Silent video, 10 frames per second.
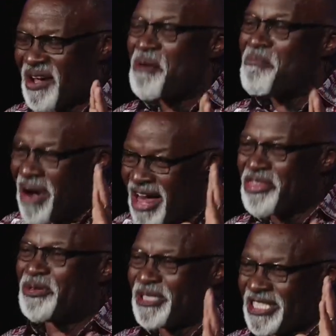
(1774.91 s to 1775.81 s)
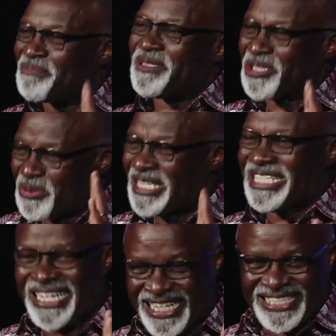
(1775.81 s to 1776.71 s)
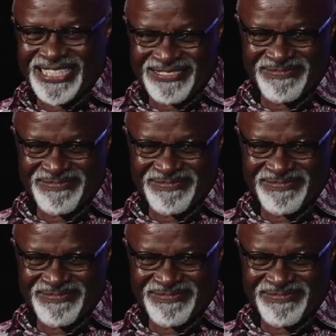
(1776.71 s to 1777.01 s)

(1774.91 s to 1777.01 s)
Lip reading: Matthew chapter 28.